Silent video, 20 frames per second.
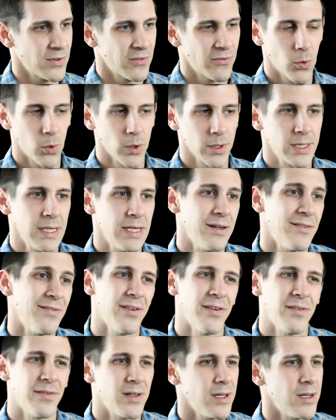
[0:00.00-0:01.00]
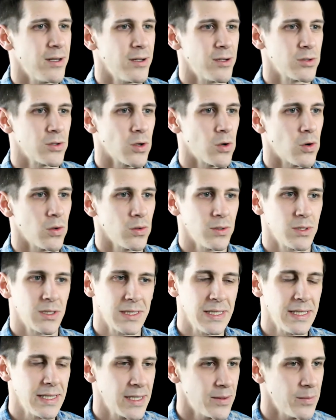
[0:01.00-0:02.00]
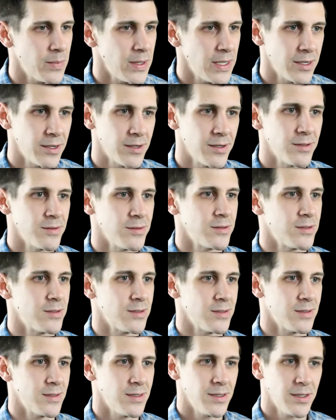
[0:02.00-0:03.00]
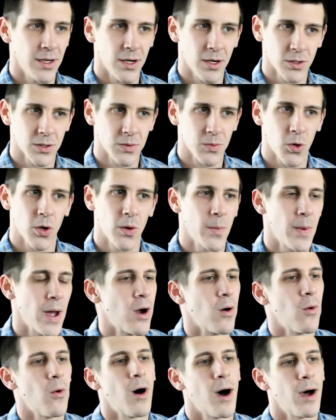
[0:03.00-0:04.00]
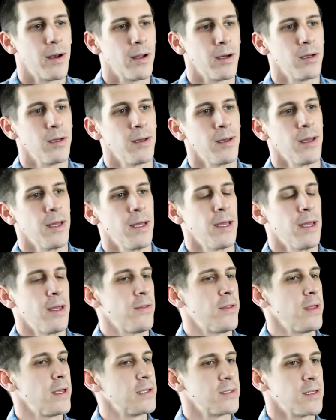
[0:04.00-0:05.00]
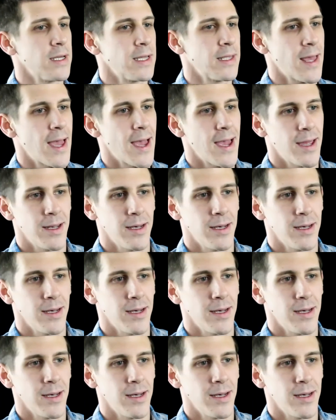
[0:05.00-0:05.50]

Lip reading: 14, 15 years old, sneaking beers and, smoking marijuana, things like that.